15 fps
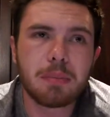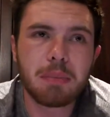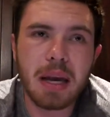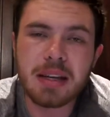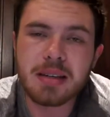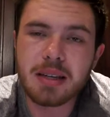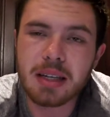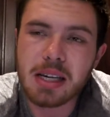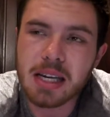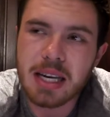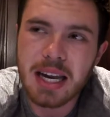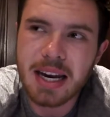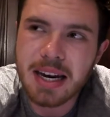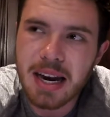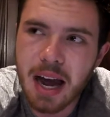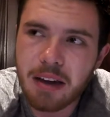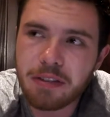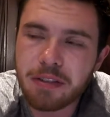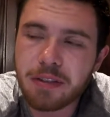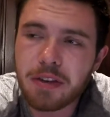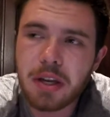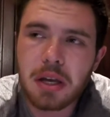basically
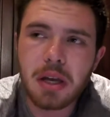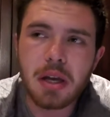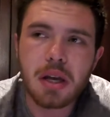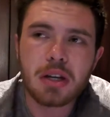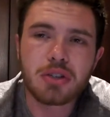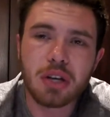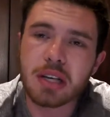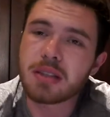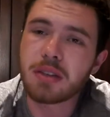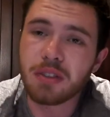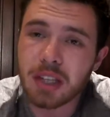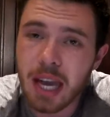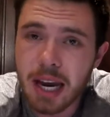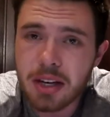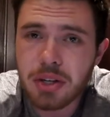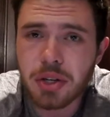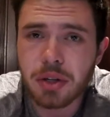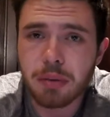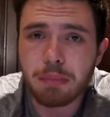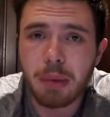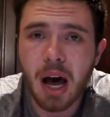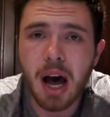enough
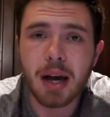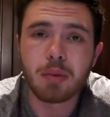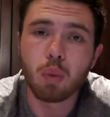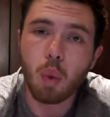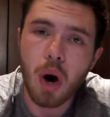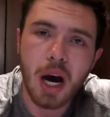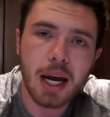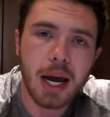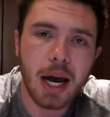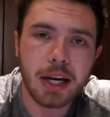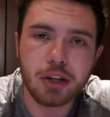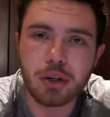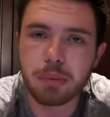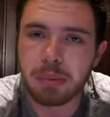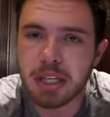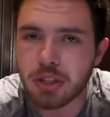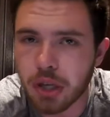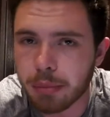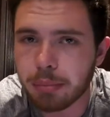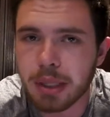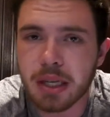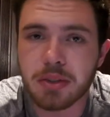justification behind why I should be
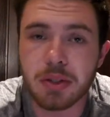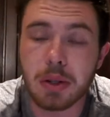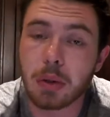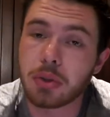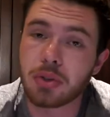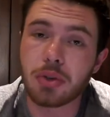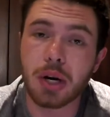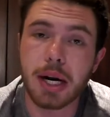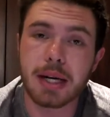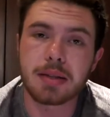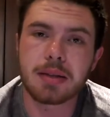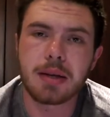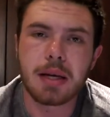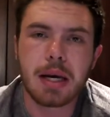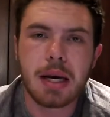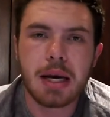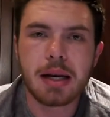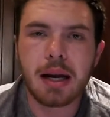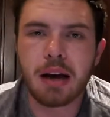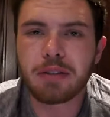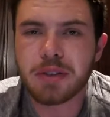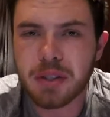jumping into those trades.
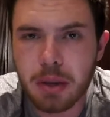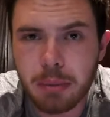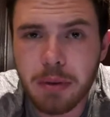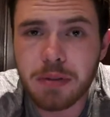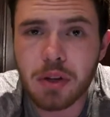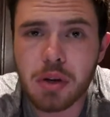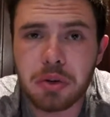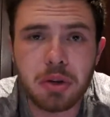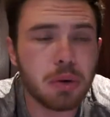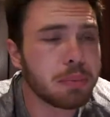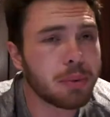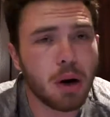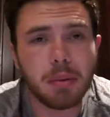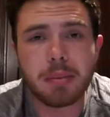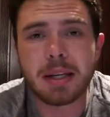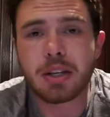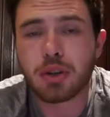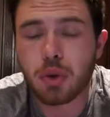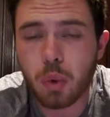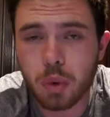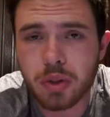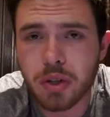Now, for some of you, you're probably
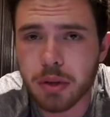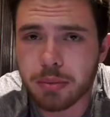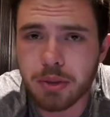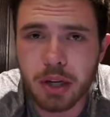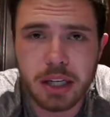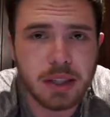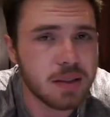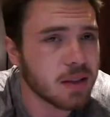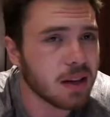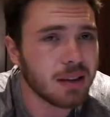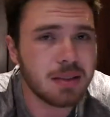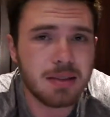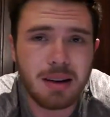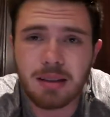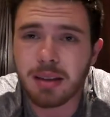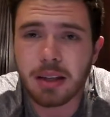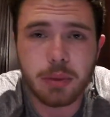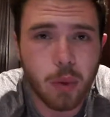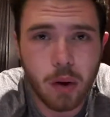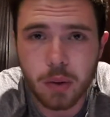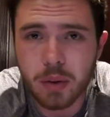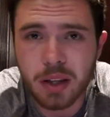short-term traders. Now, there's nothing
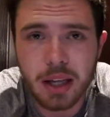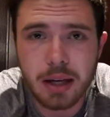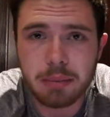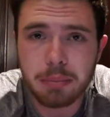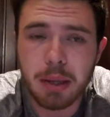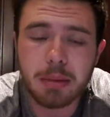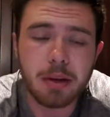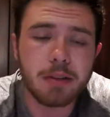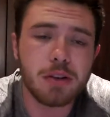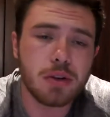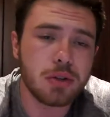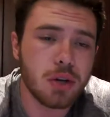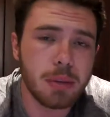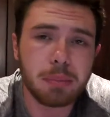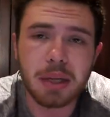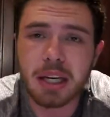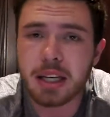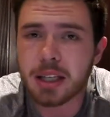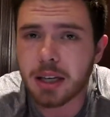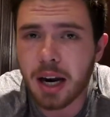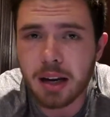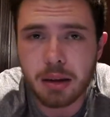wrong with that. Maybe if you're jumping
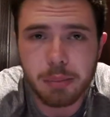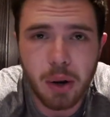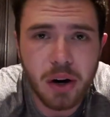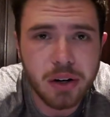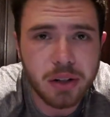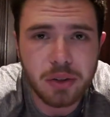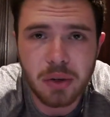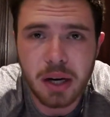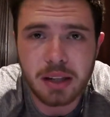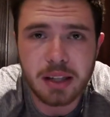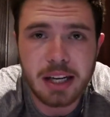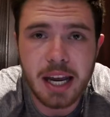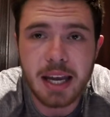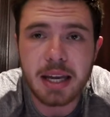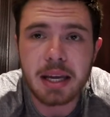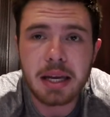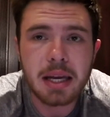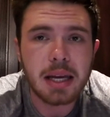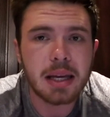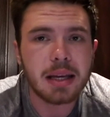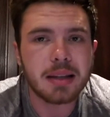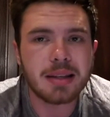in and out of the market throughout the day,
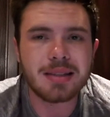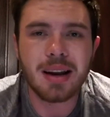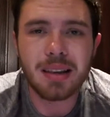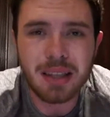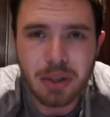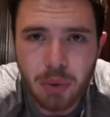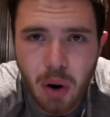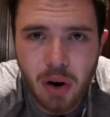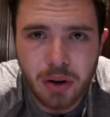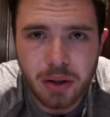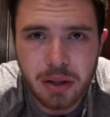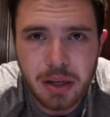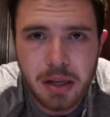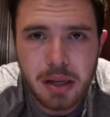there's nothing wrong.